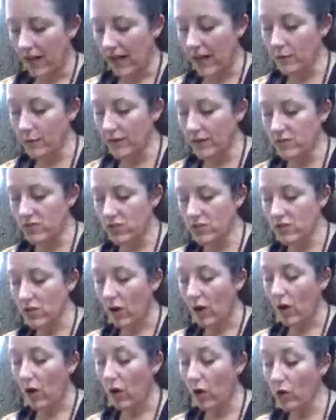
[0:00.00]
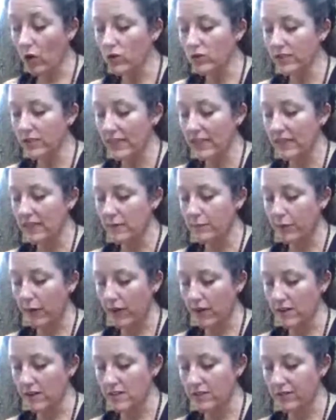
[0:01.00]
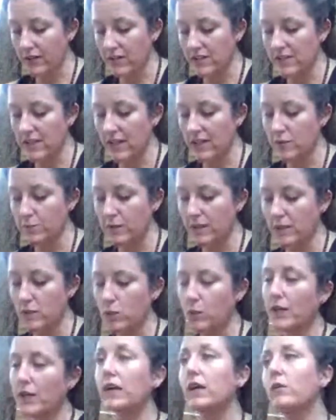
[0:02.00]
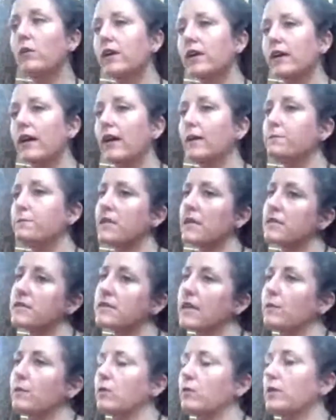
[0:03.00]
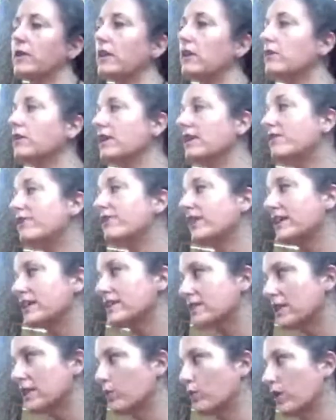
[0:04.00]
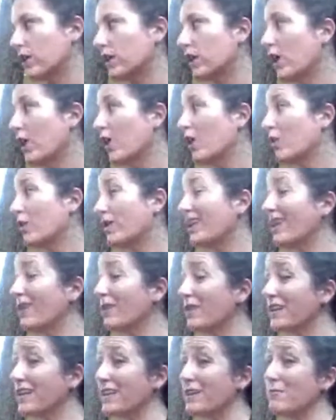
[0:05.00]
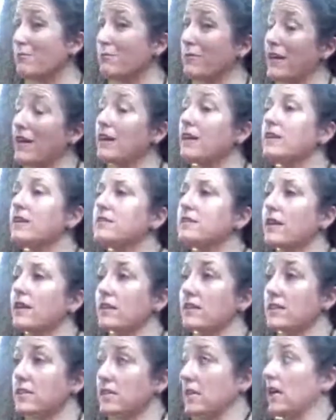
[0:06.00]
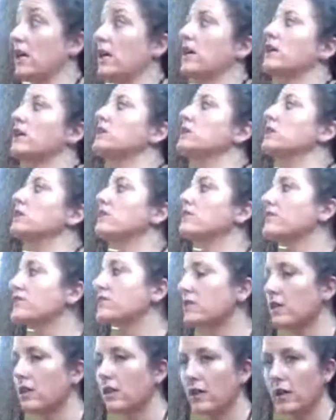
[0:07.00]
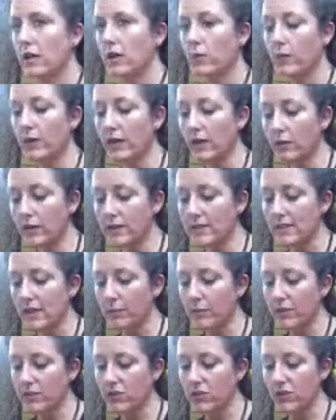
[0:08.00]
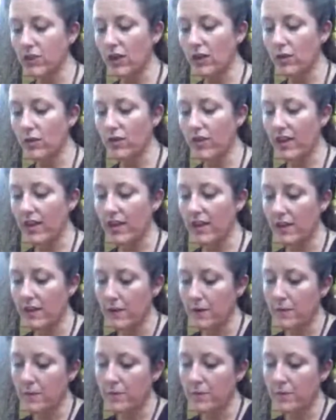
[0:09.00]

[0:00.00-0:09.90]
and we just hold in parts of ourselves because we don't want to upset someone. We don't want to offend someone. We don't want to embarrass ourselves. We don't want someone to know that